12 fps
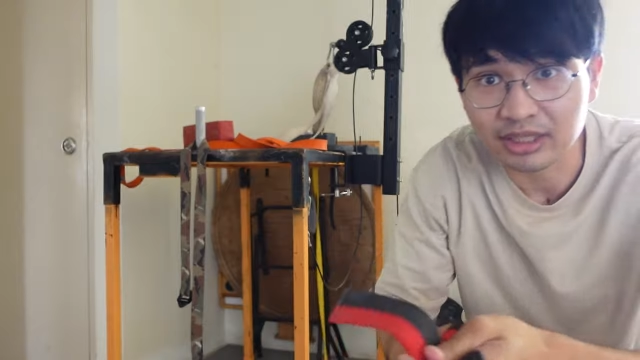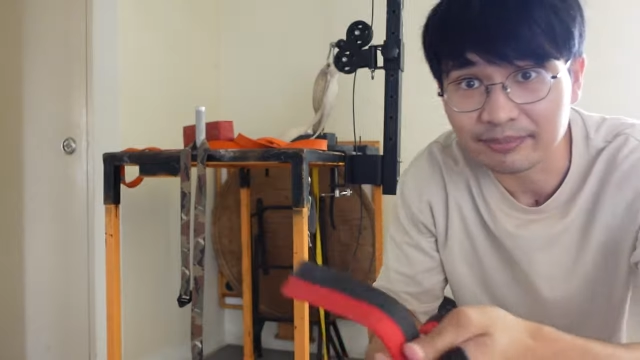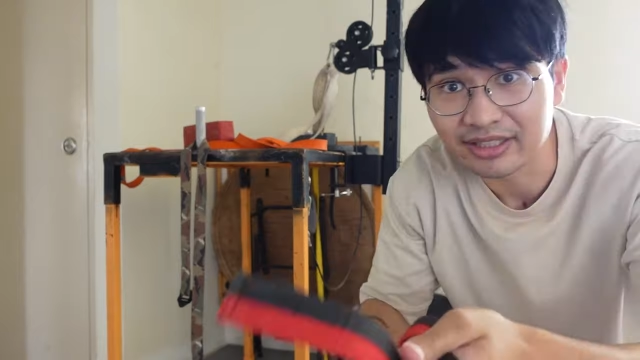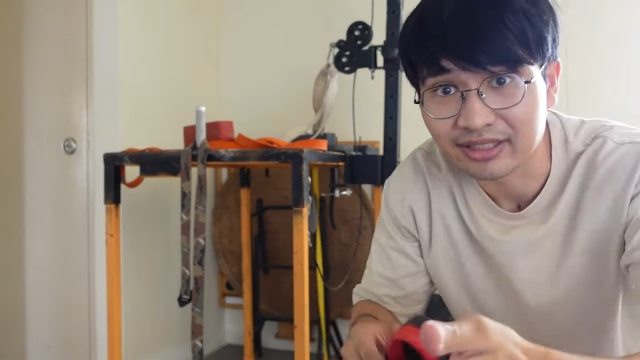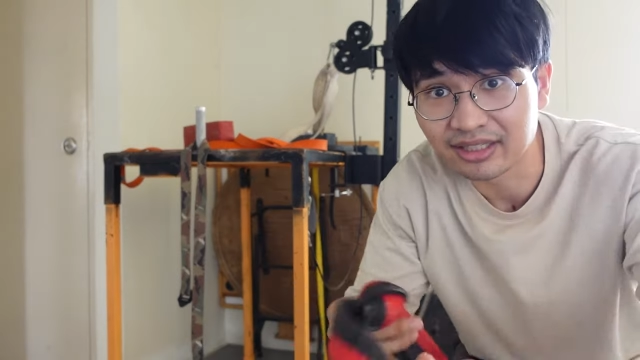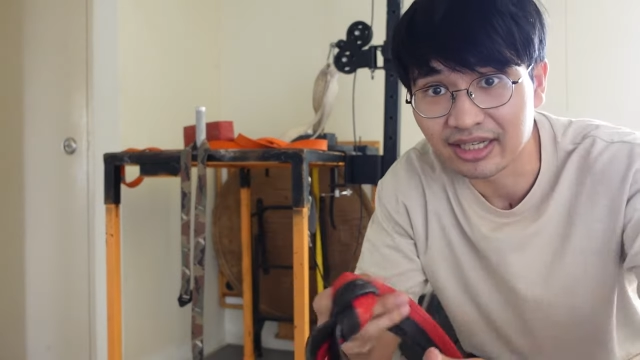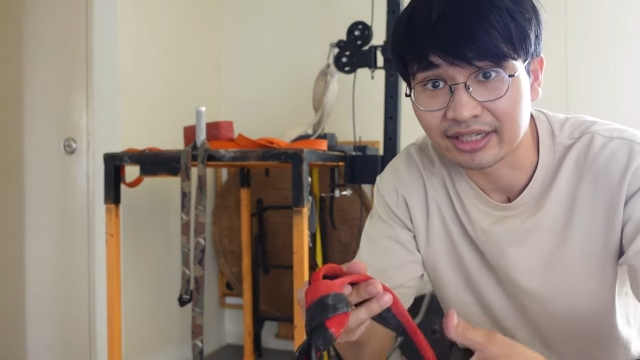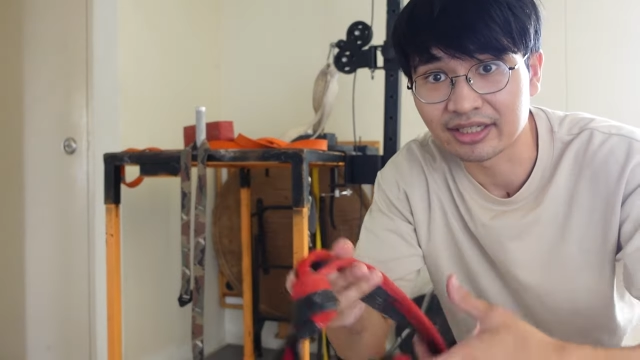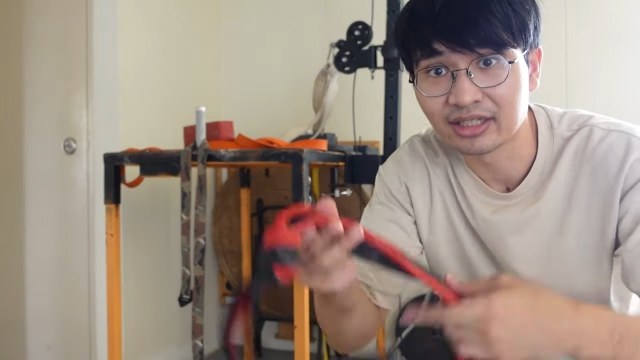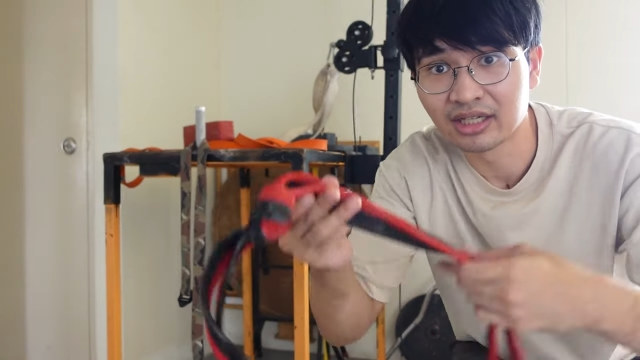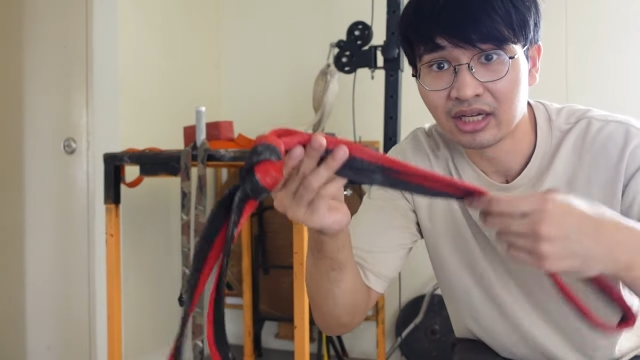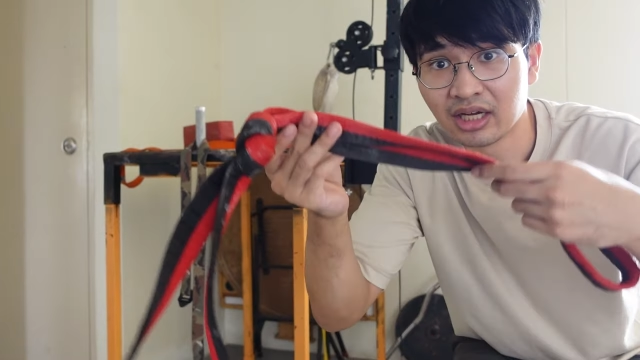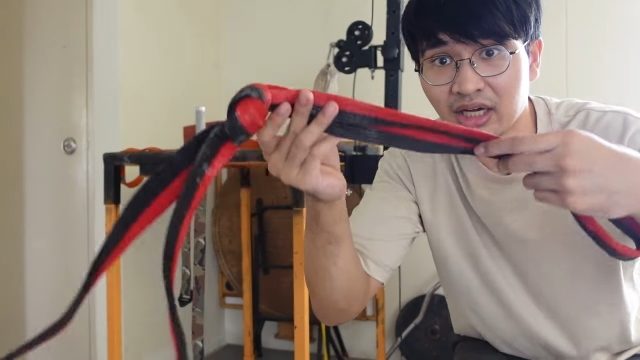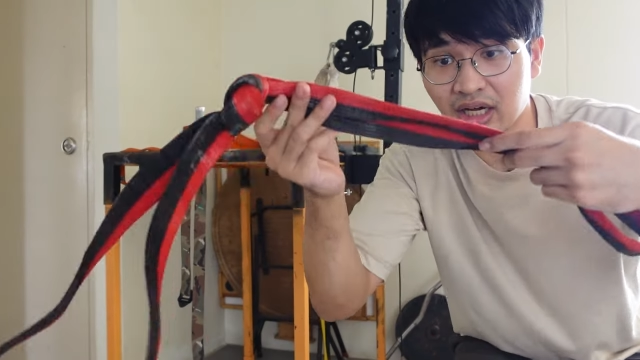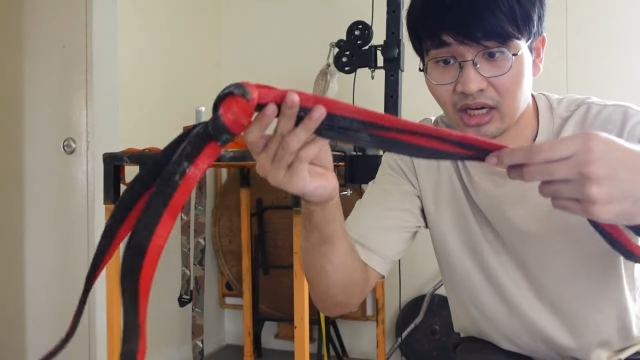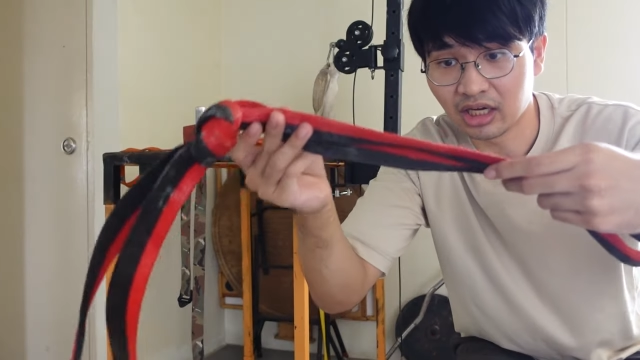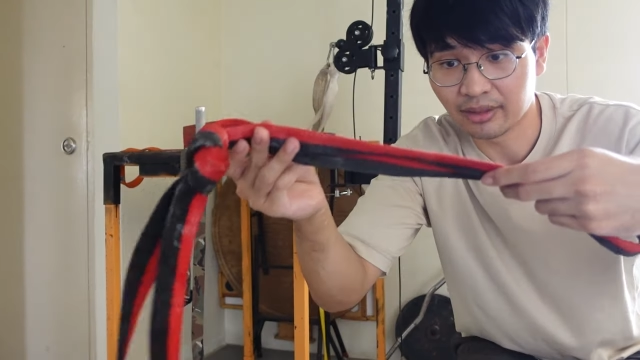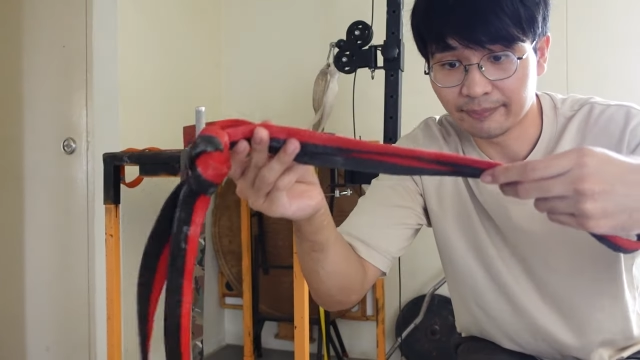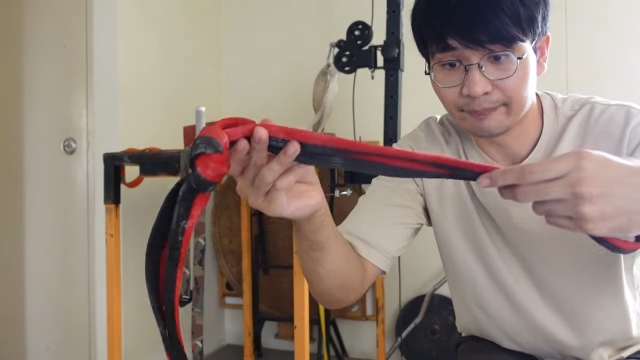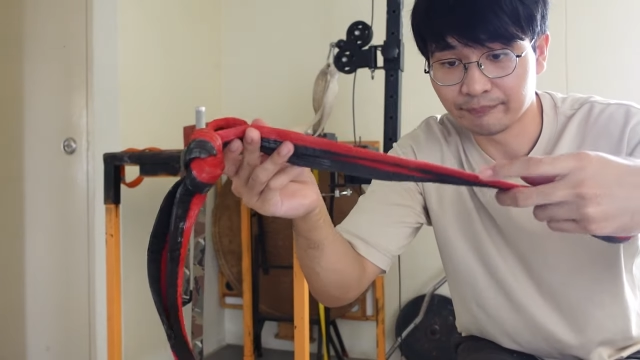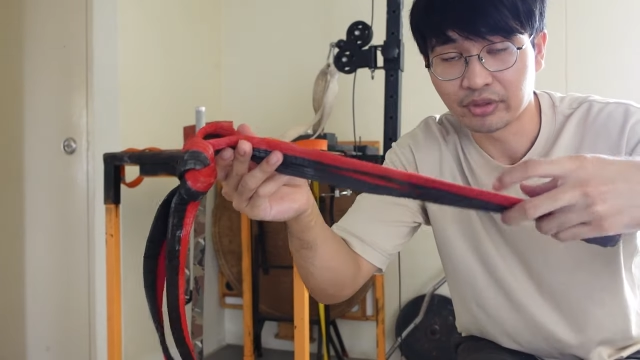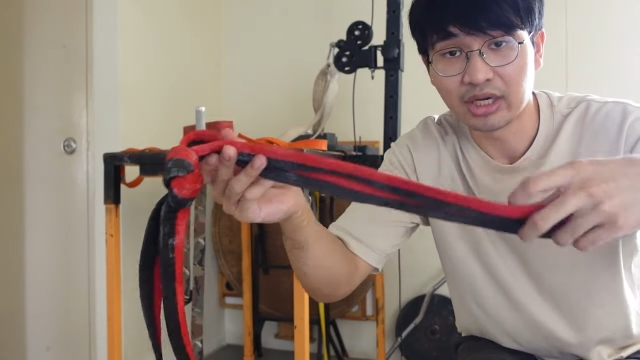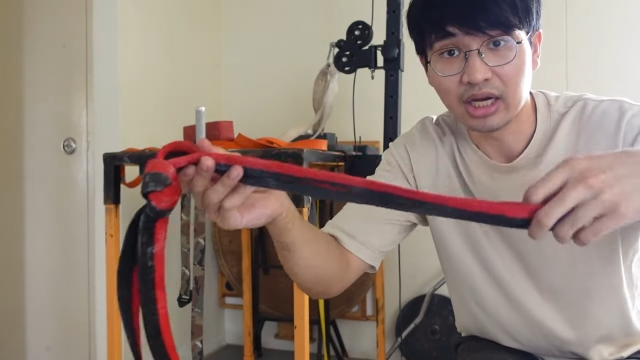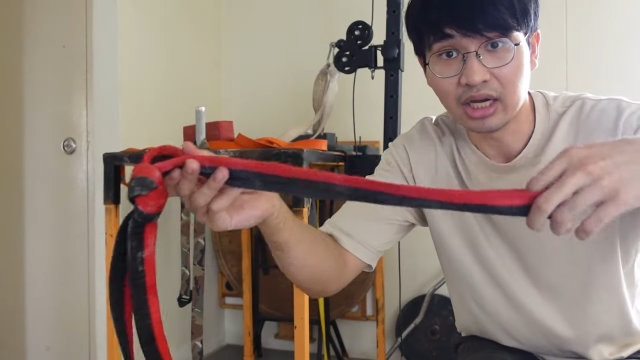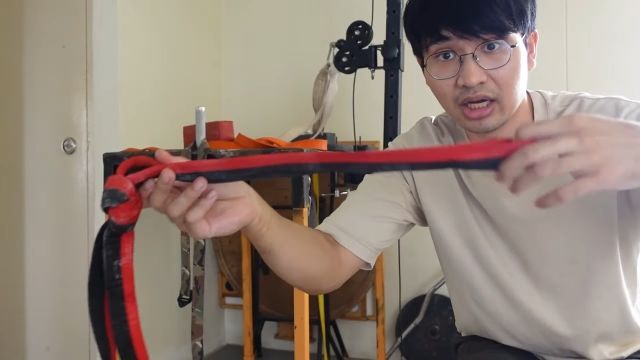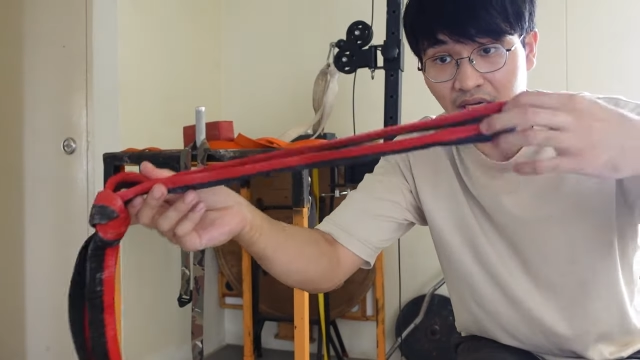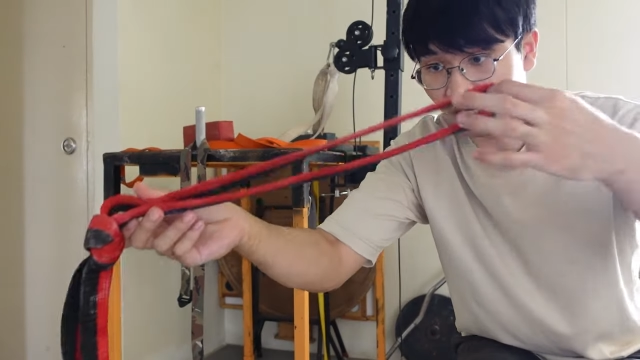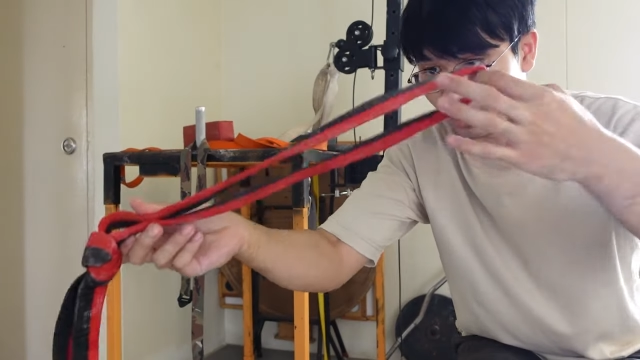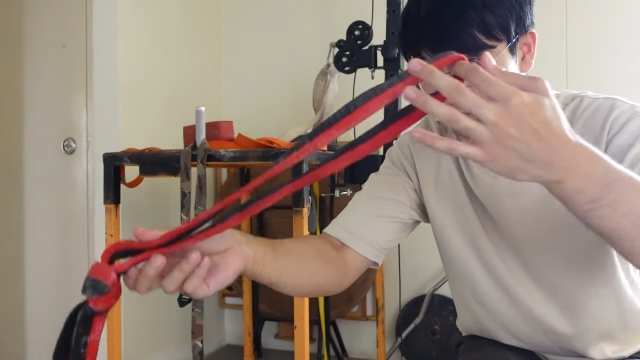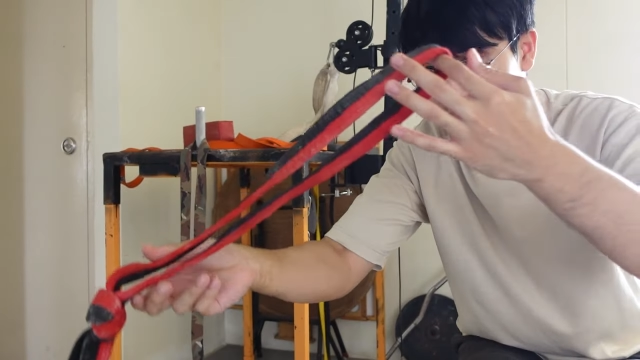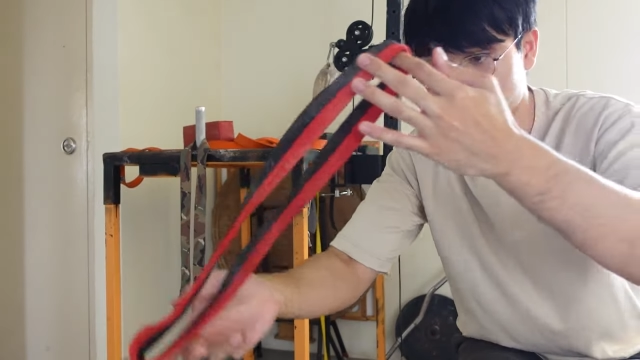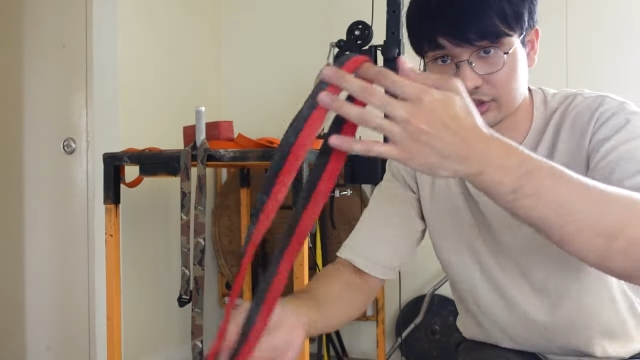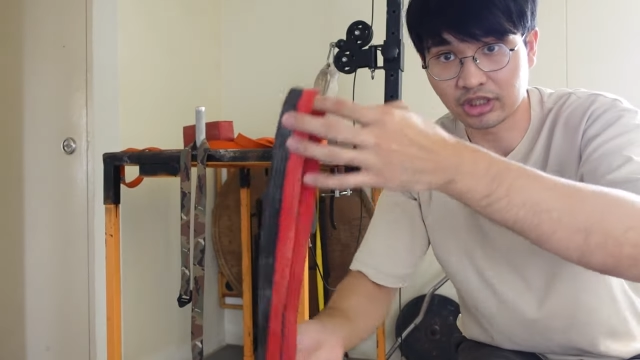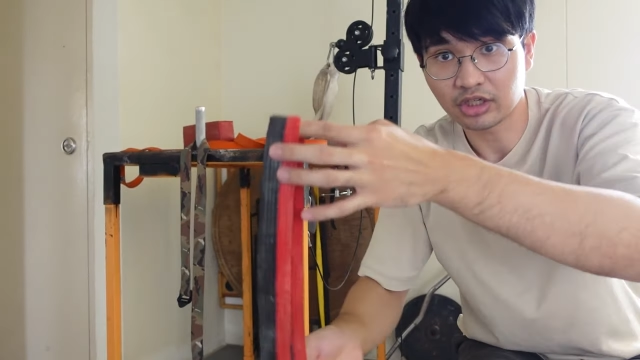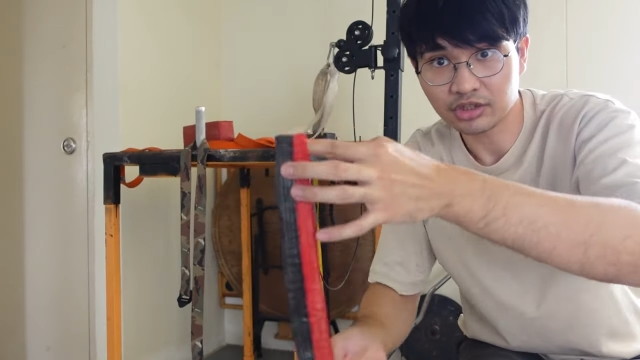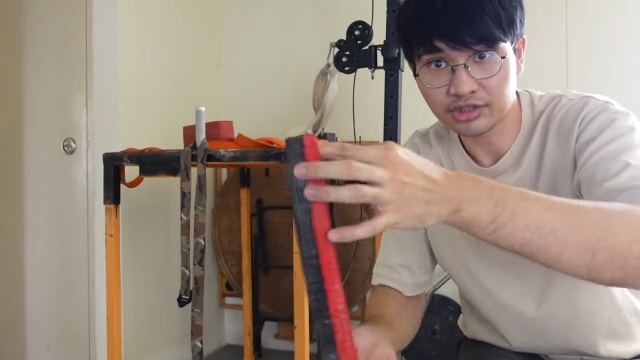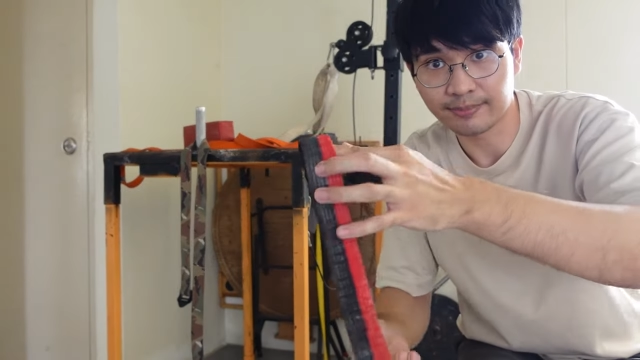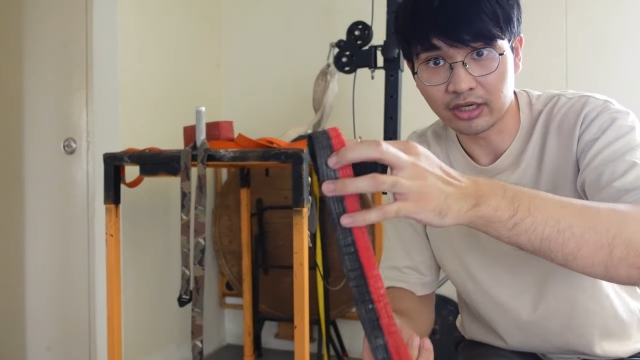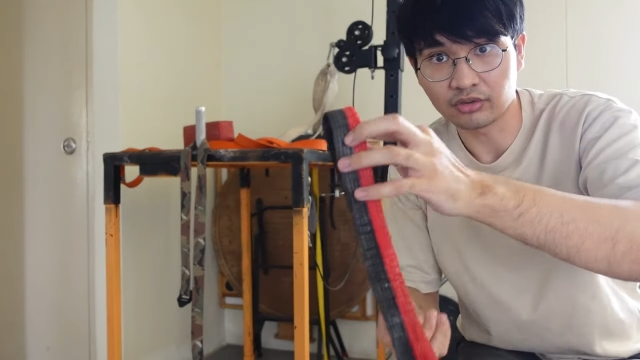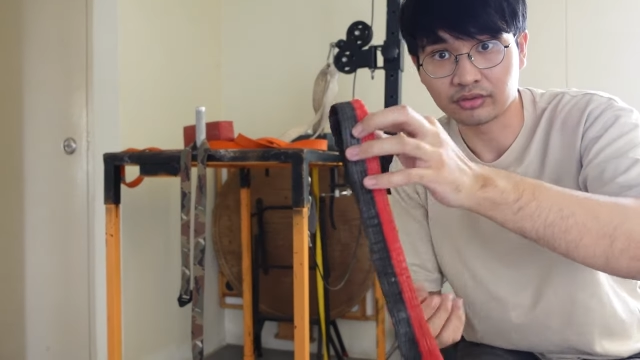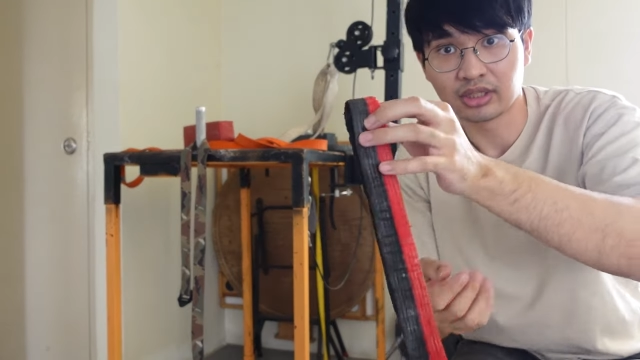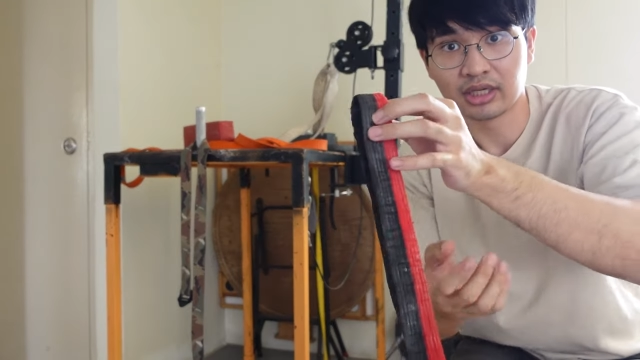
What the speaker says: something like a martial arts belt,